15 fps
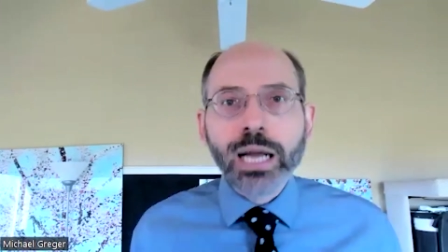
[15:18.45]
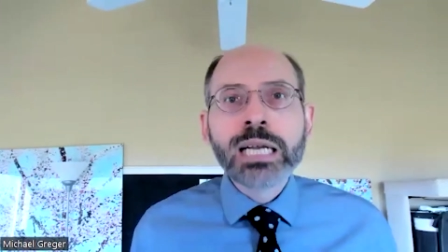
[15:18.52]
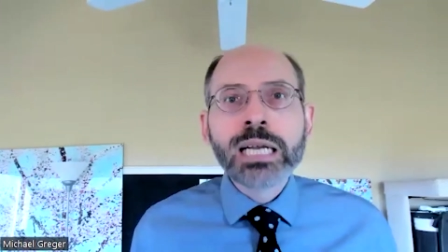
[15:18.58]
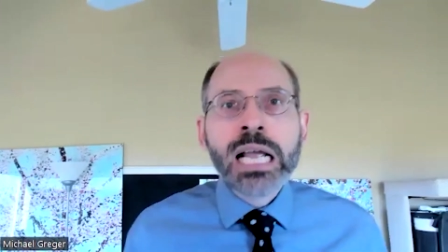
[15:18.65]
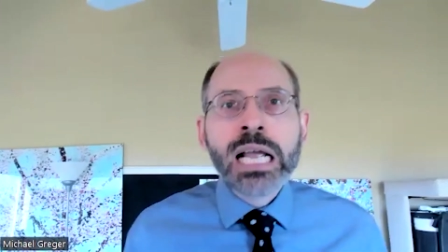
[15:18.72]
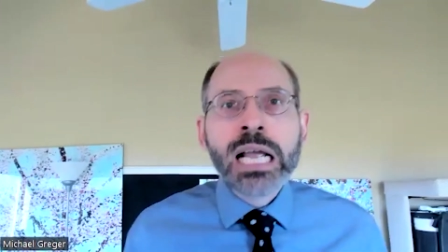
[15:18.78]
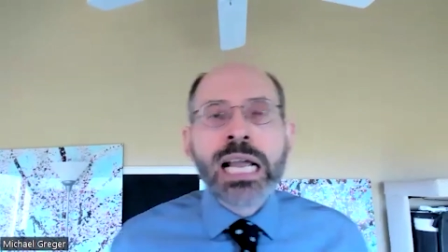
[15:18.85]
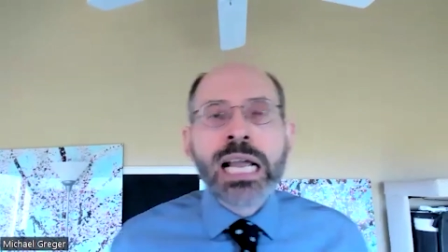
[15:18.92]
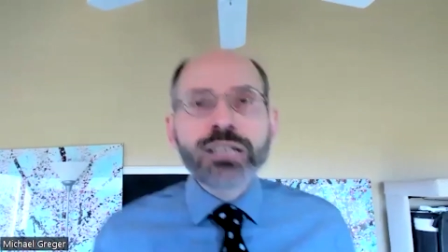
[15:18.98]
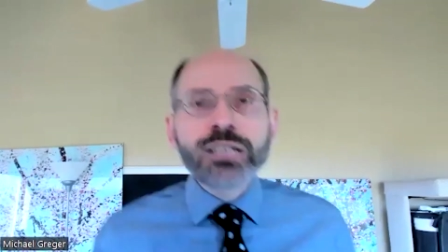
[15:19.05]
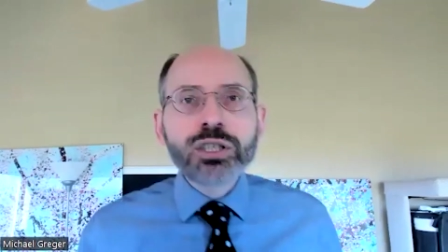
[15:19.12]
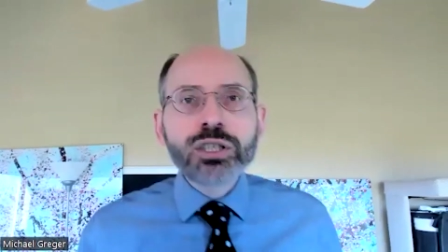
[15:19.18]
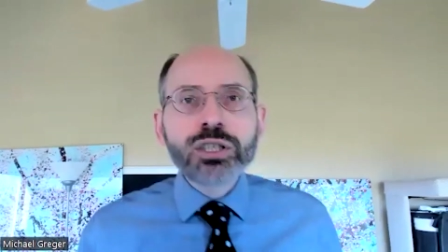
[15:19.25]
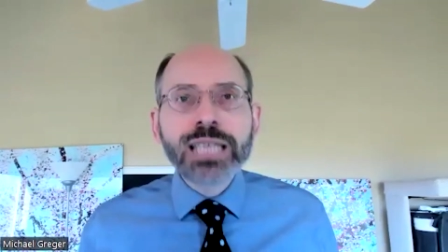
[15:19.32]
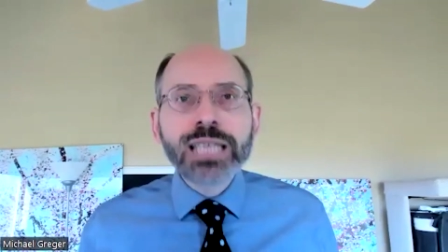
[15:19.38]
It's just
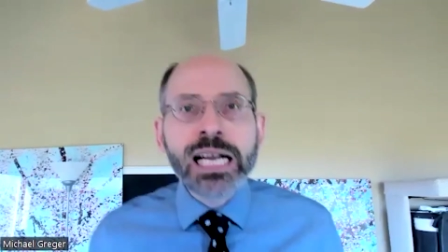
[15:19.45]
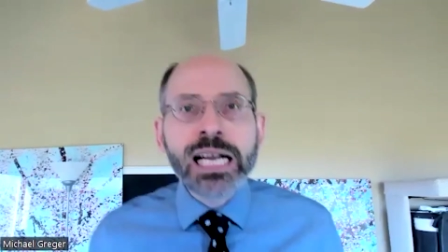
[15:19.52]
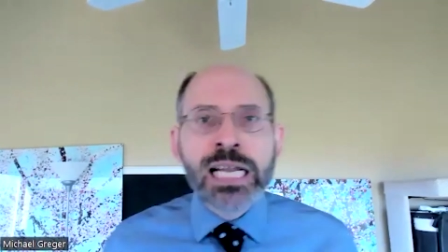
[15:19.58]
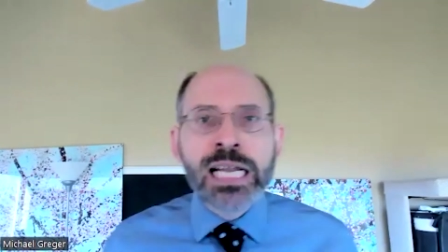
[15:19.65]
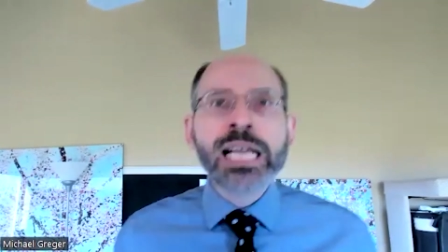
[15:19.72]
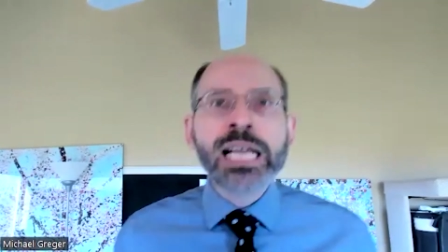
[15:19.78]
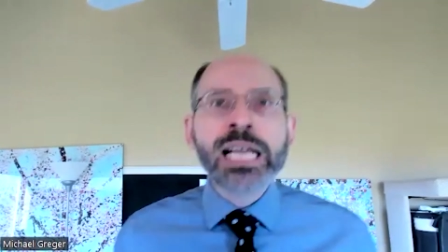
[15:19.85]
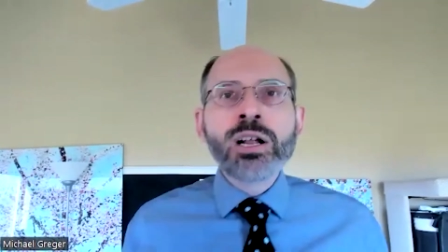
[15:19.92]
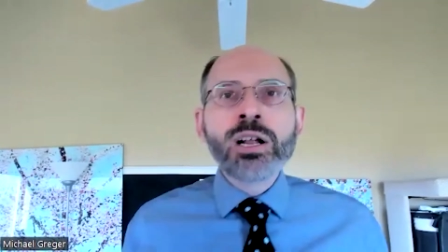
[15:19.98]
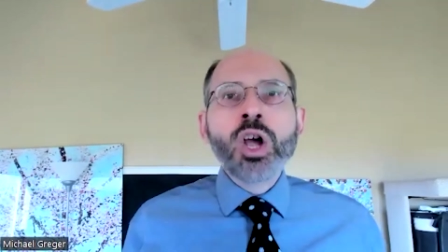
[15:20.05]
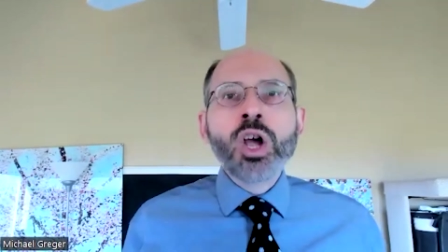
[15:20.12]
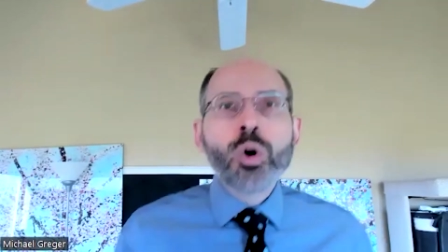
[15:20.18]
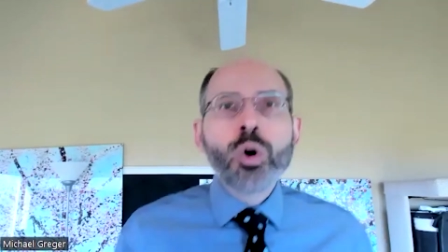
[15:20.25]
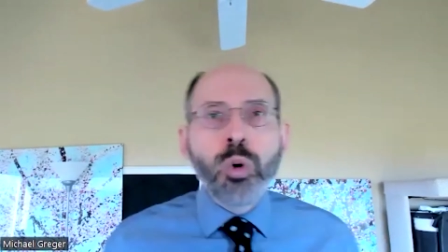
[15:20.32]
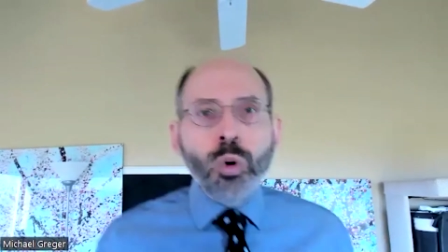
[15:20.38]
they need
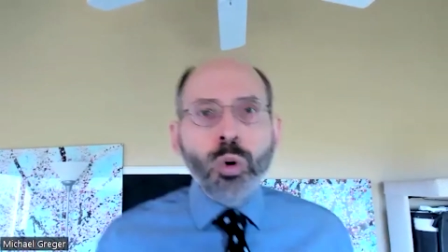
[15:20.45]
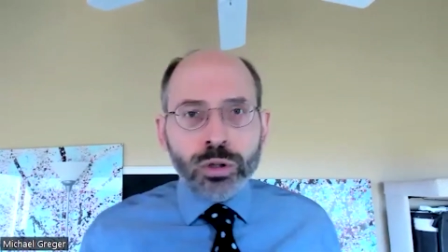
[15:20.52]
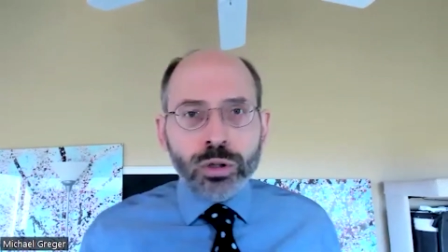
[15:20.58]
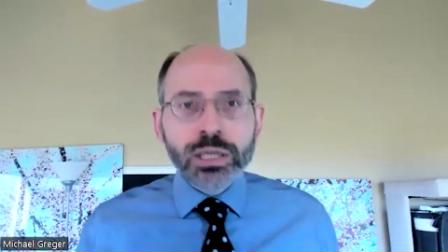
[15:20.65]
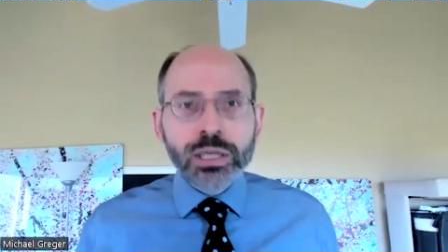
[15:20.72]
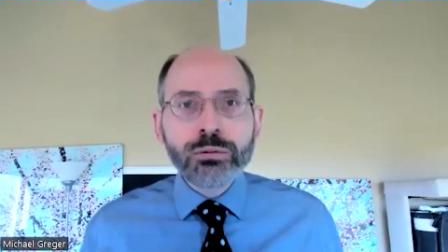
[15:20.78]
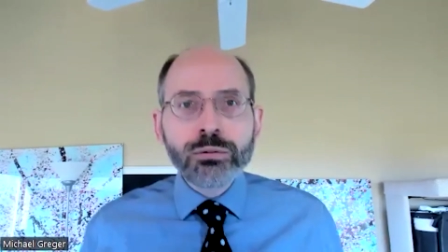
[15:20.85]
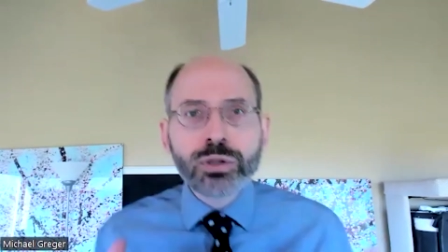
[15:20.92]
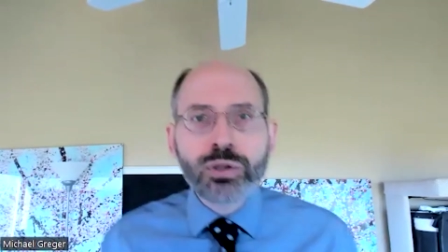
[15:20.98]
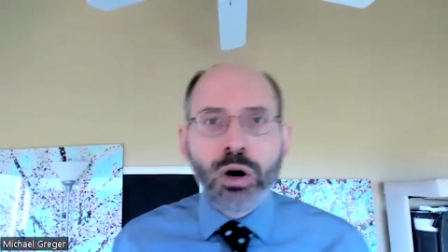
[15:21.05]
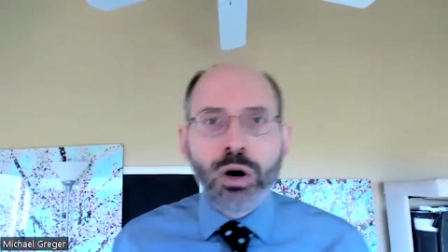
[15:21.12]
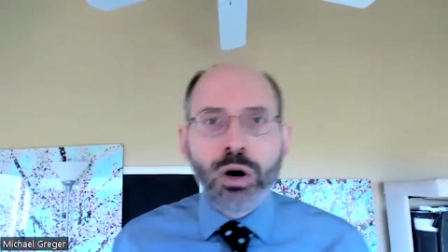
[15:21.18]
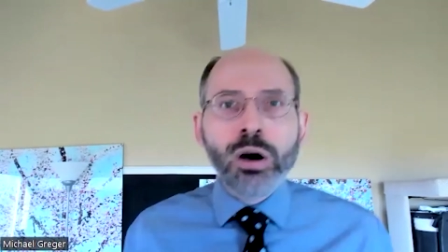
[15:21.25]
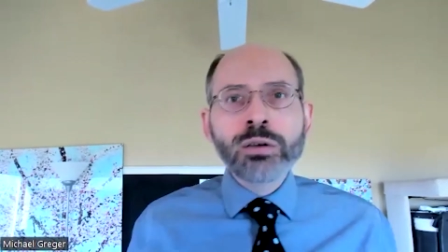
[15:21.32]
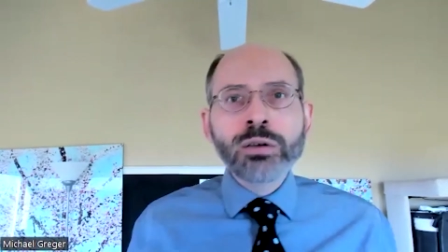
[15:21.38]
quarterly
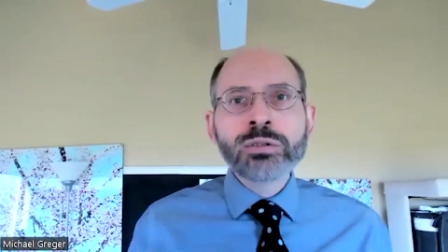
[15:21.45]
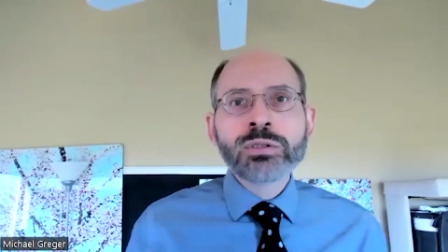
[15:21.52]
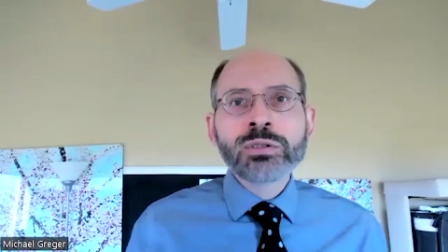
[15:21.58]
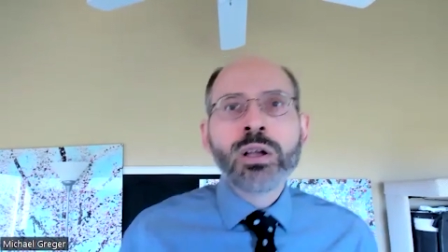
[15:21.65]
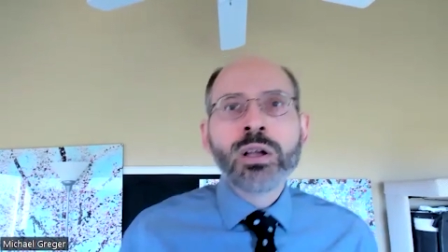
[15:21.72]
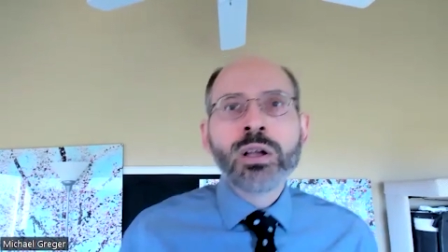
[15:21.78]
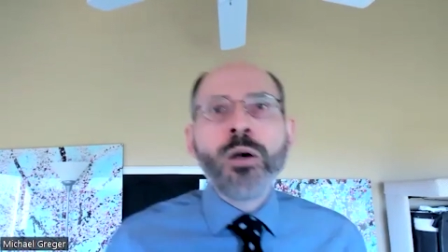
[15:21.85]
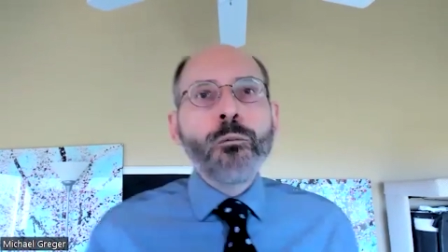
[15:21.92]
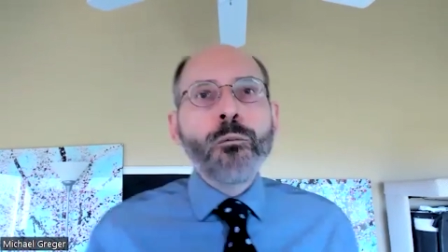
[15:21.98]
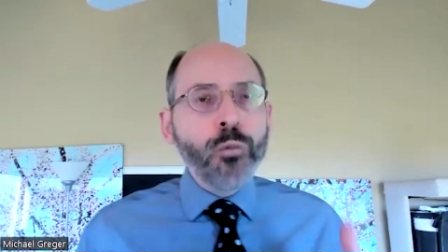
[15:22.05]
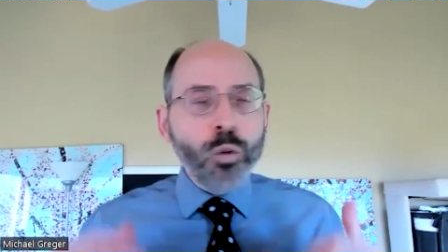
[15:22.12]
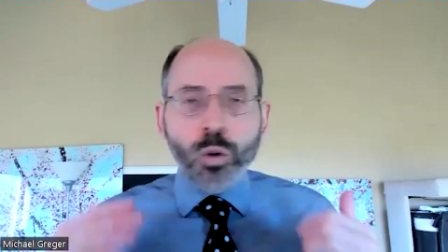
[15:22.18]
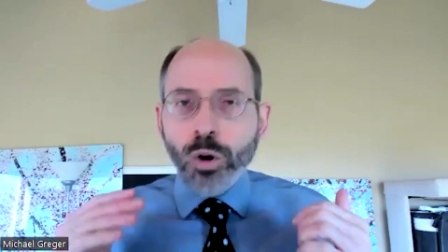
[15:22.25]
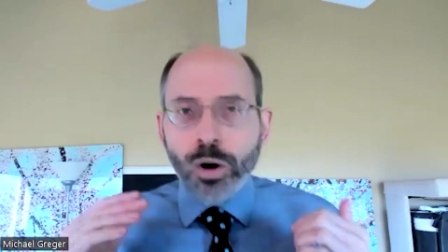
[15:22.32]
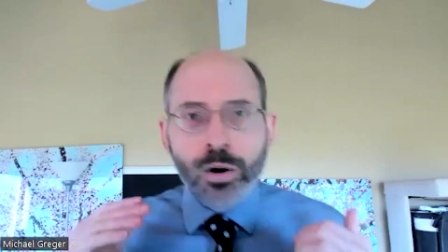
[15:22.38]
returns
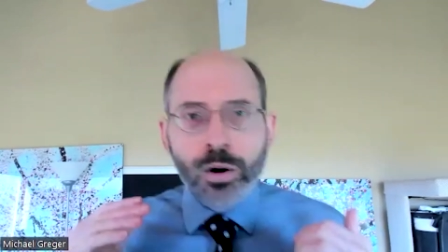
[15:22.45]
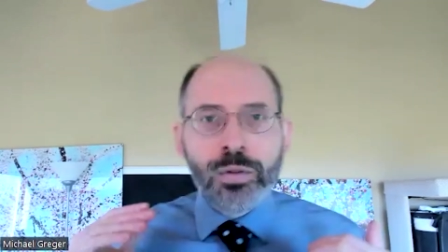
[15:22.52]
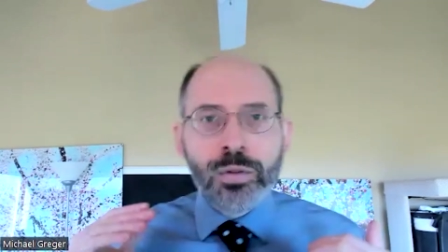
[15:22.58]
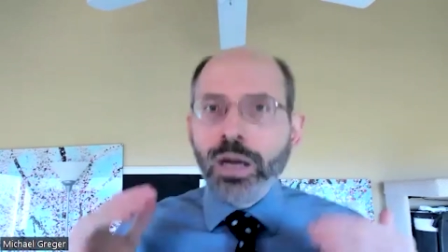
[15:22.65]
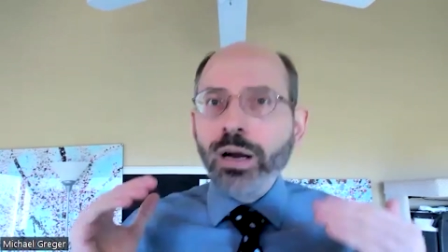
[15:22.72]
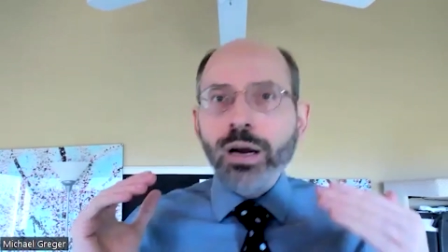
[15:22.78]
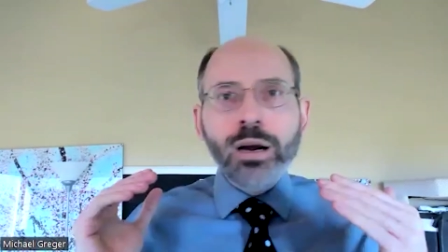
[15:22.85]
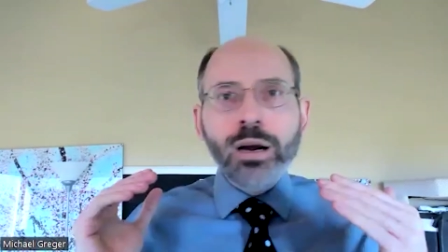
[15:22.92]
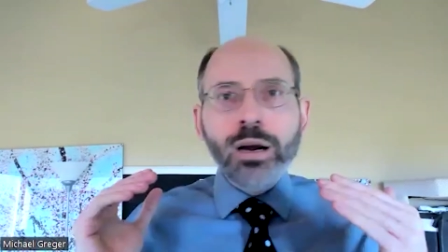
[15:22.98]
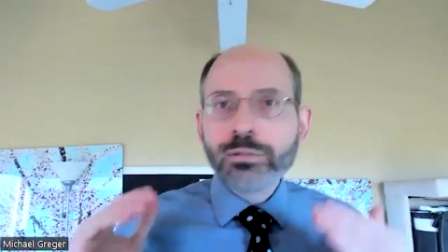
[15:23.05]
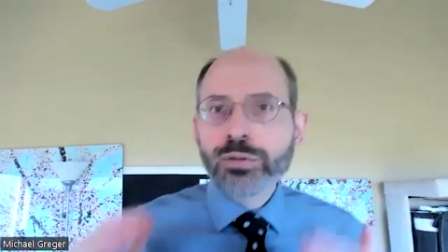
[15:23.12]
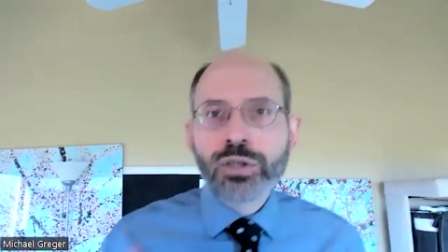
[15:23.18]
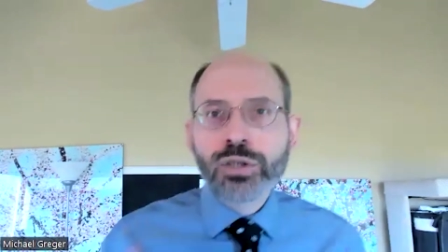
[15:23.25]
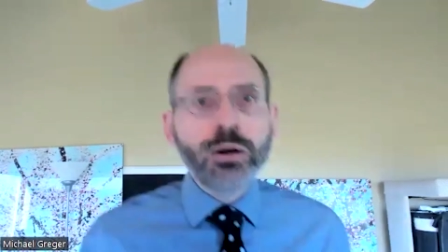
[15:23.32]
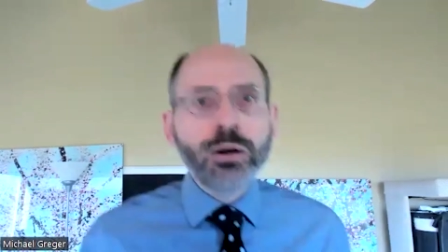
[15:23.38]
for their
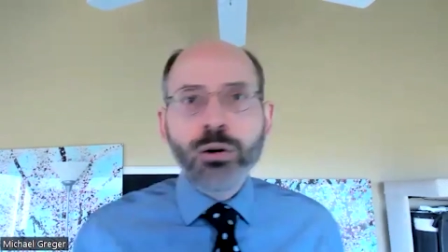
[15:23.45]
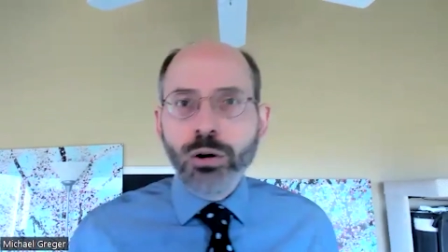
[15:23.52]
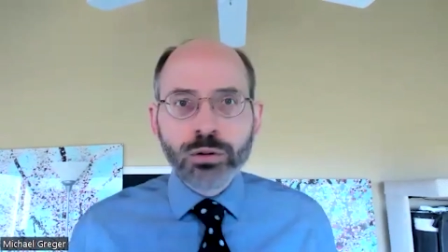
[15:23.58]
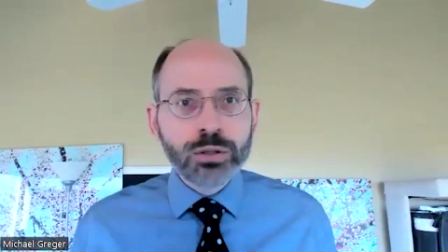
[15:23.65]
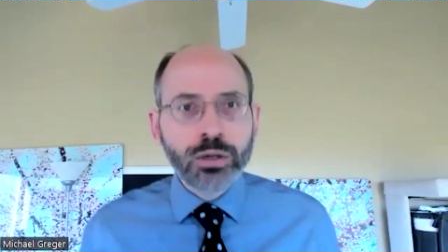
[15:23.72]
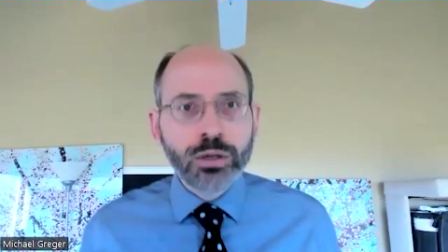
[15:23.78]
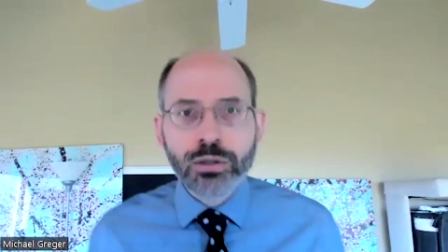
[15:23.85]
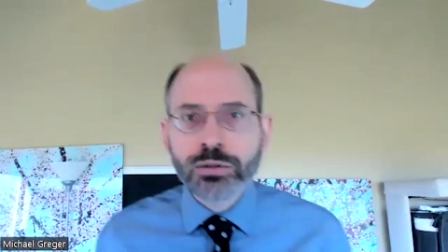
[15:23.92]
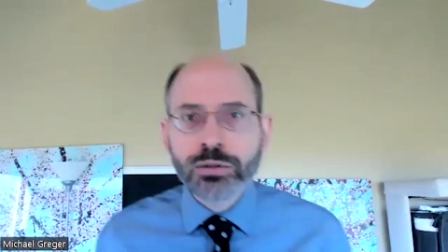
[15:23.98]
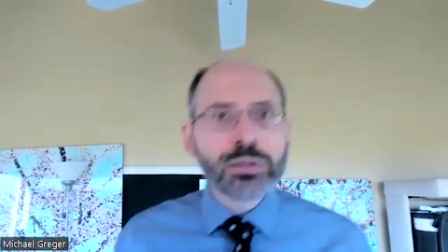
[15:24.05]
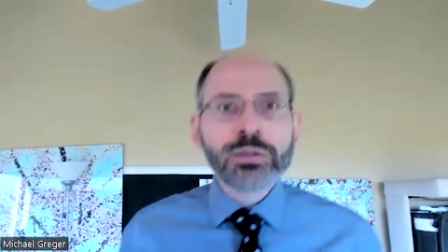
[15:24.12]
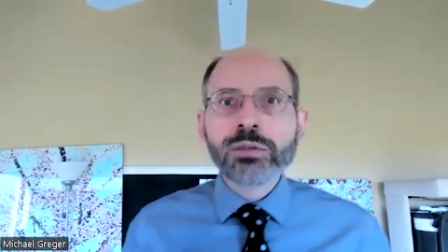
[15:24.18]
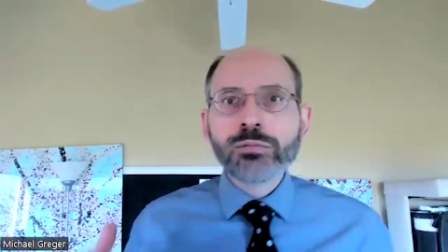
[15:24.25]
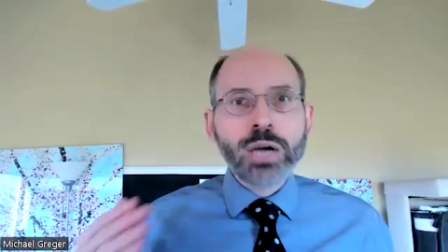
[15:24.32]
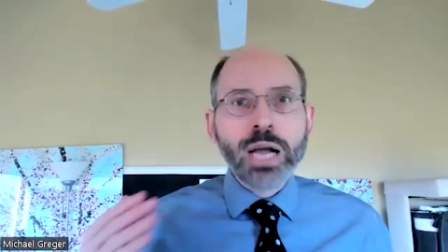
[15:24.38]
shareholders,
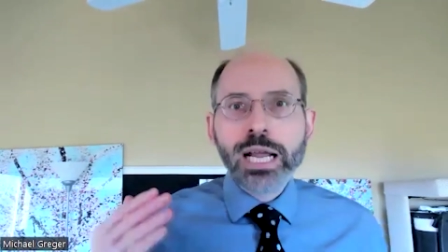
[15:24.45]
right?